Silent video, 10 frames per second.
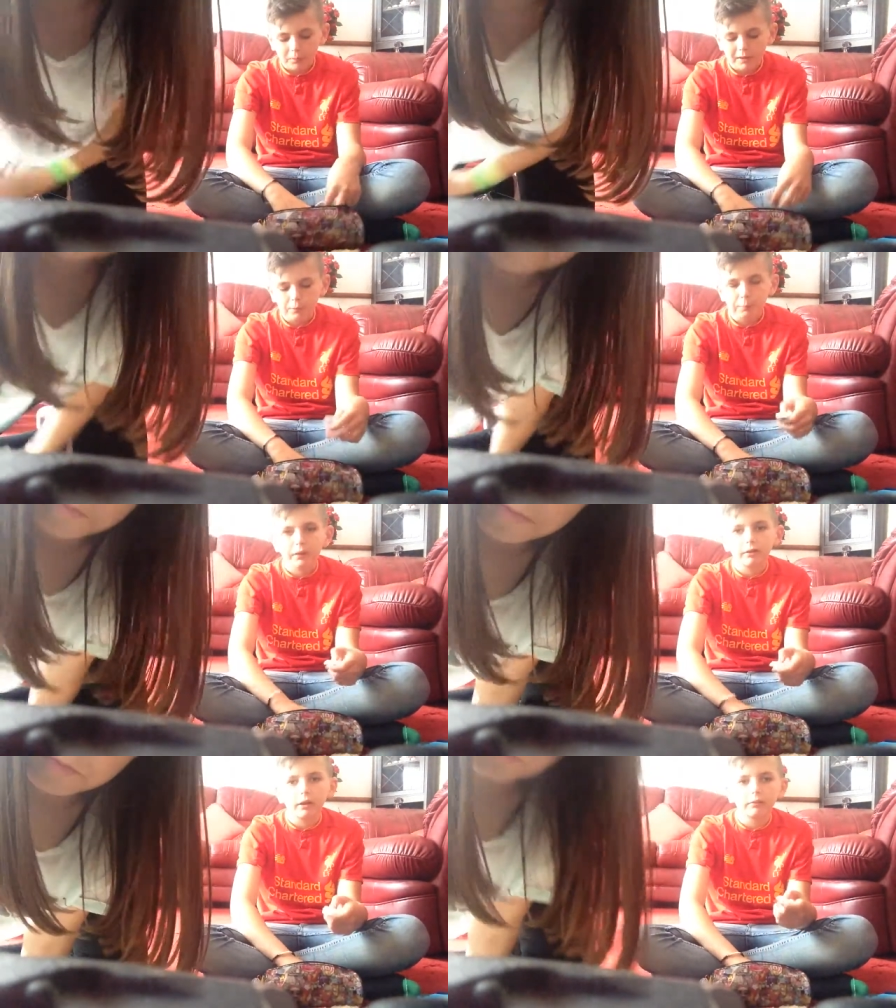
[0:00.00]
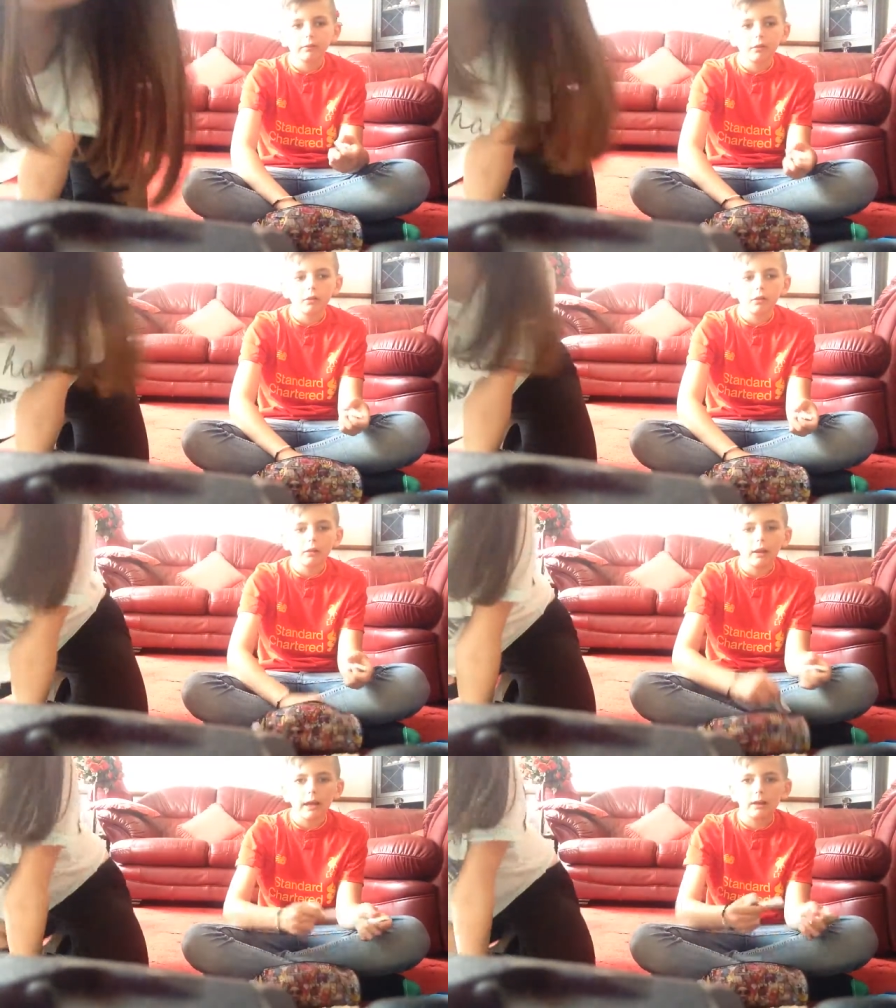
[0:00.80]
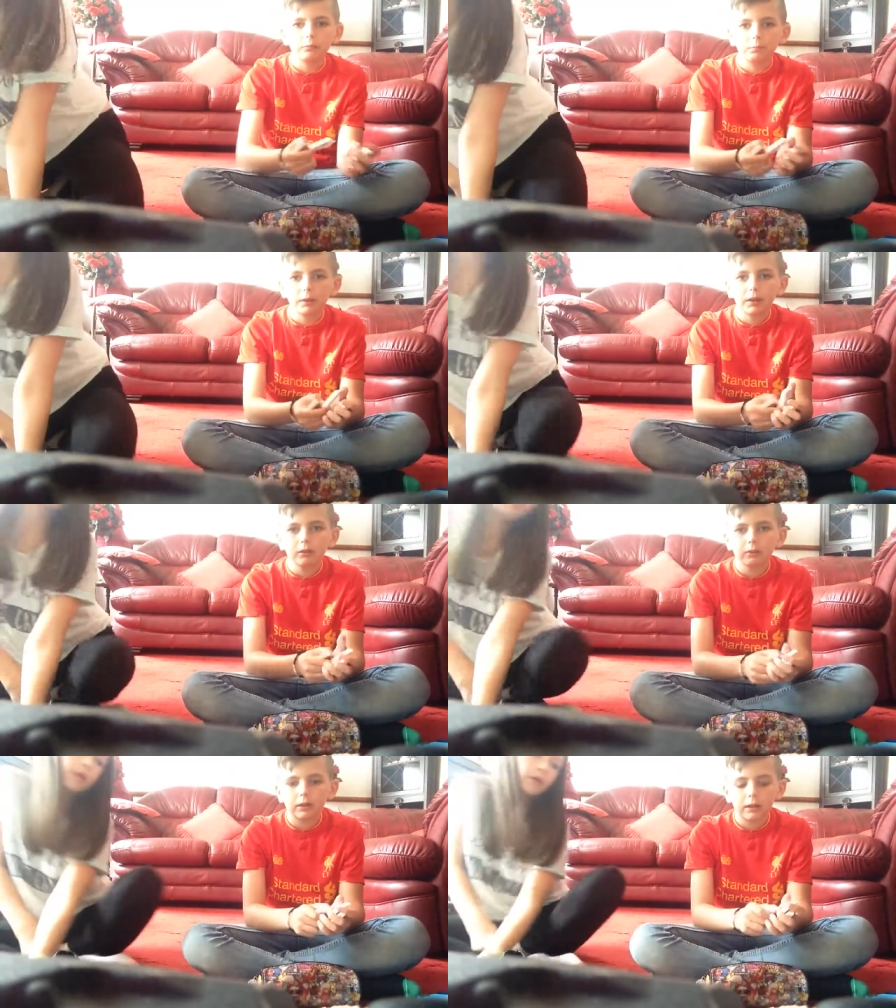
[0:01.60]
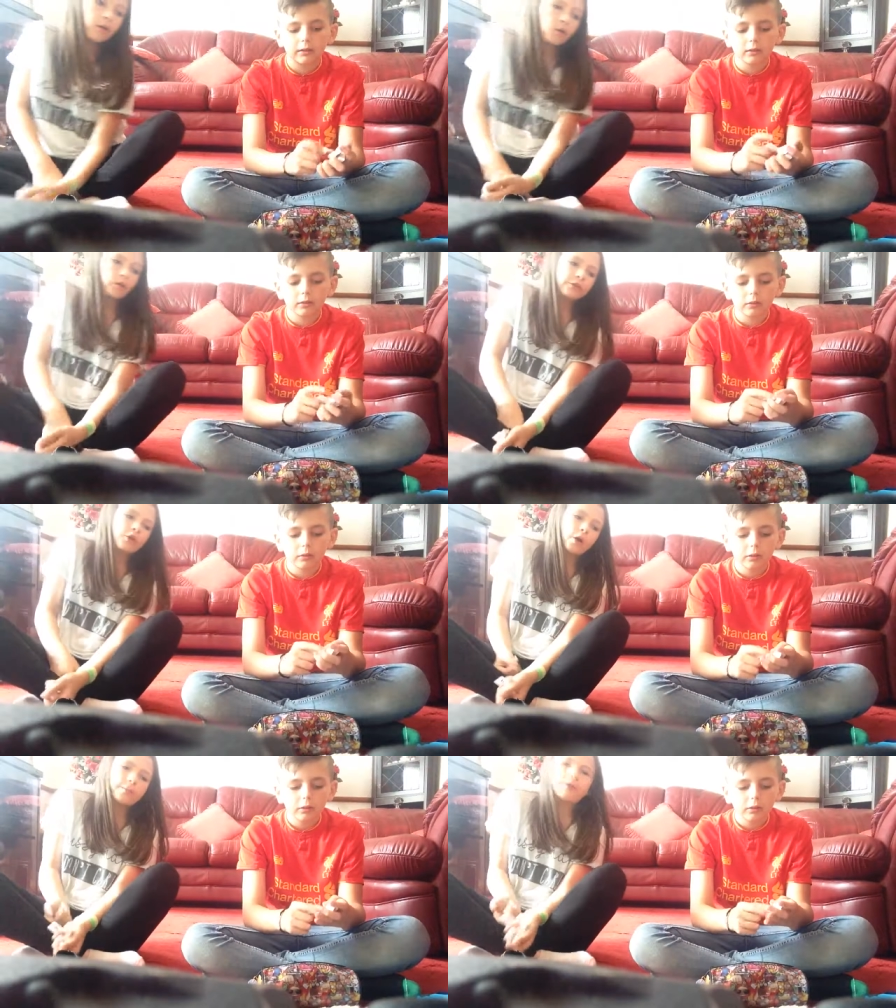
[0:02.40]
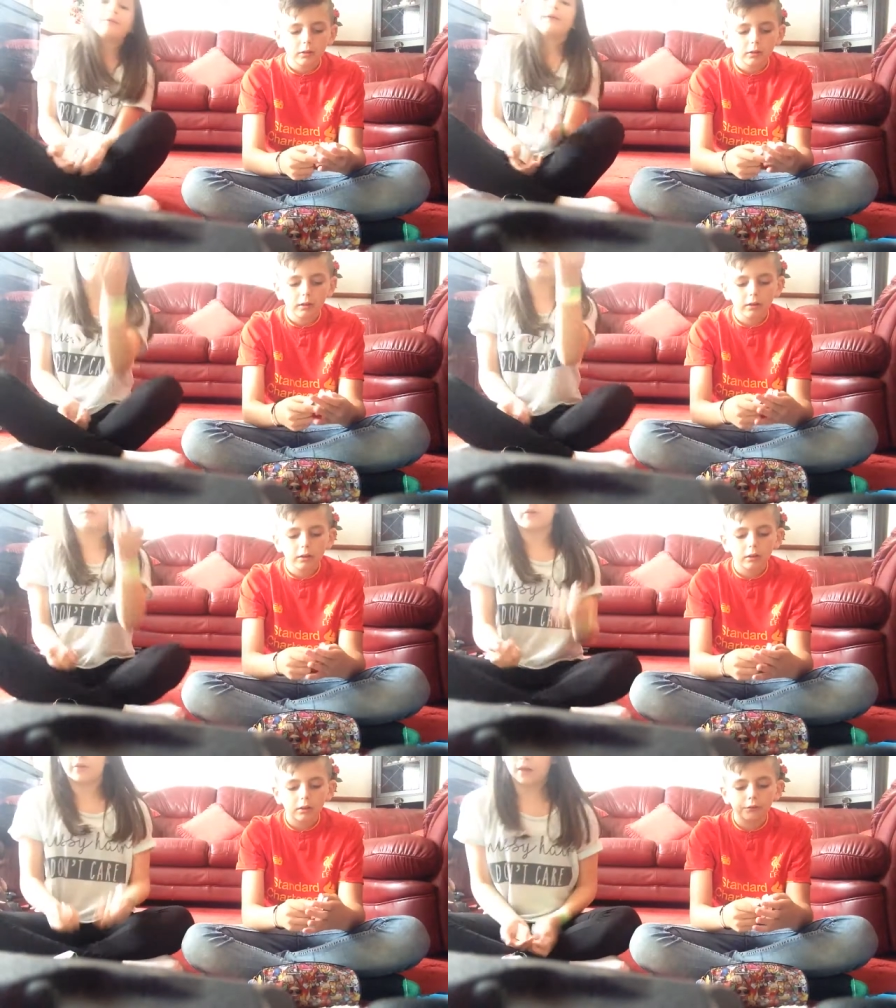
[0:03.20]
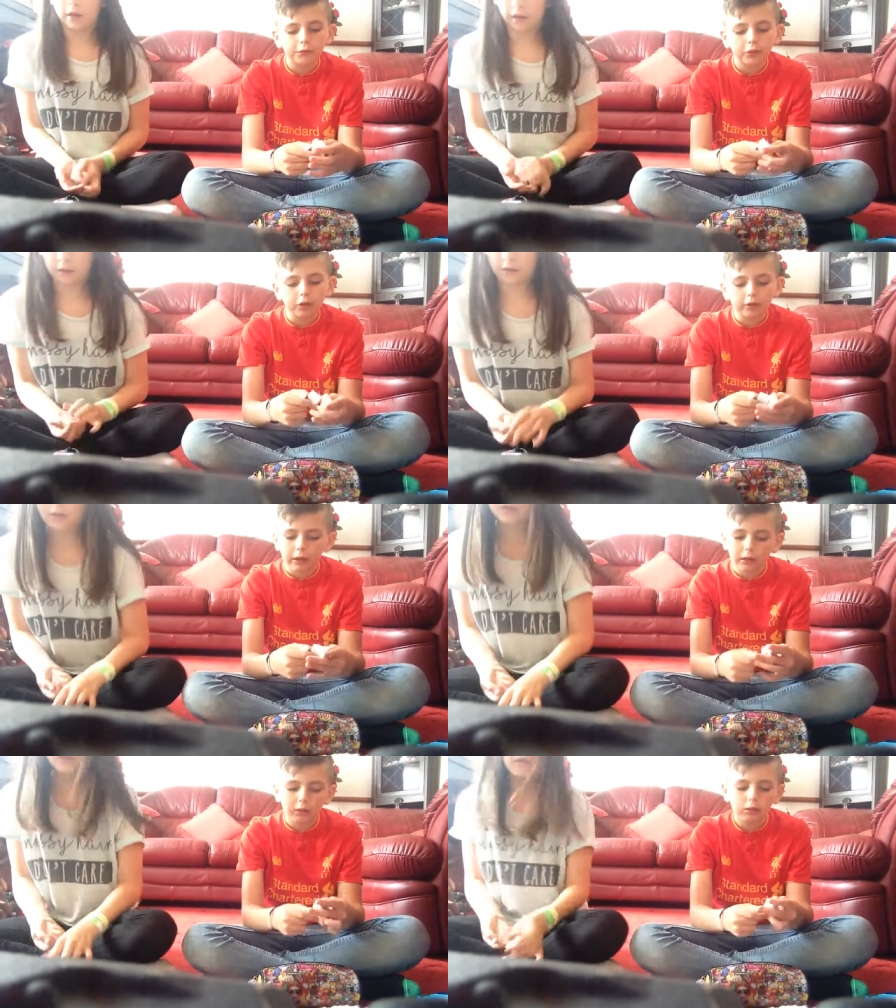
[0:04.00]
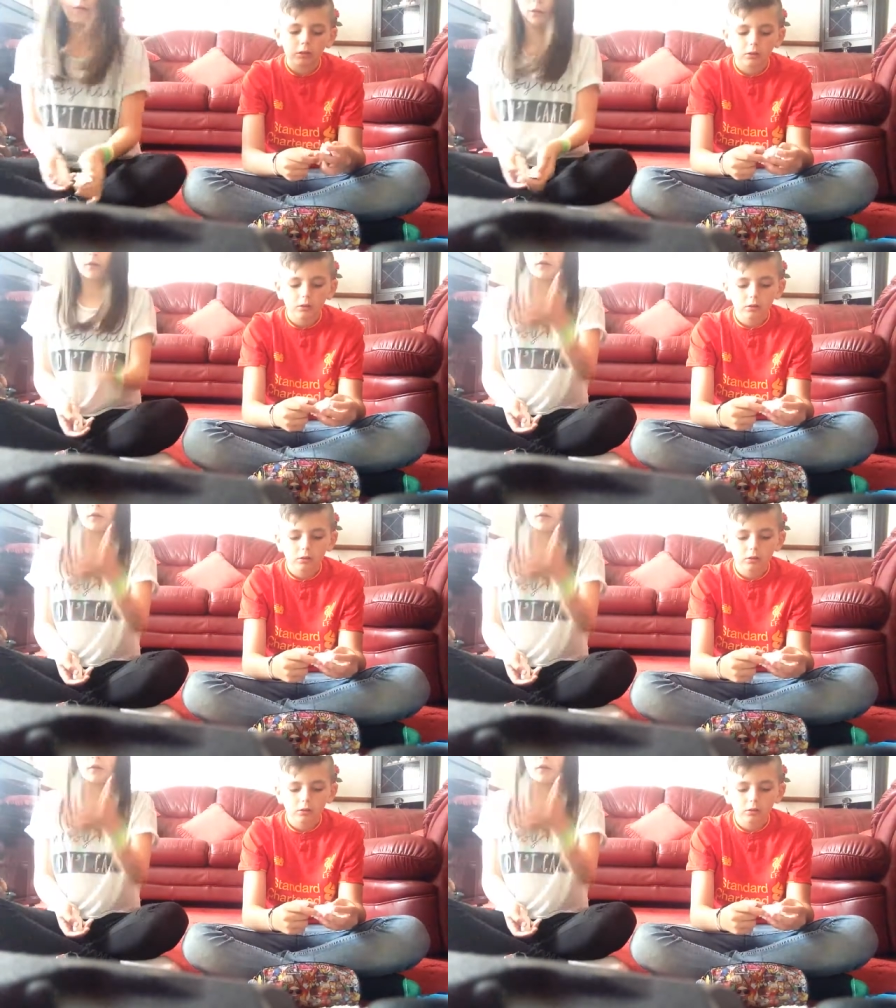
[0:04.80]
are meant to protect the lead bit on the end. On the top and the yeah. rubbers. If like, you know, tell us.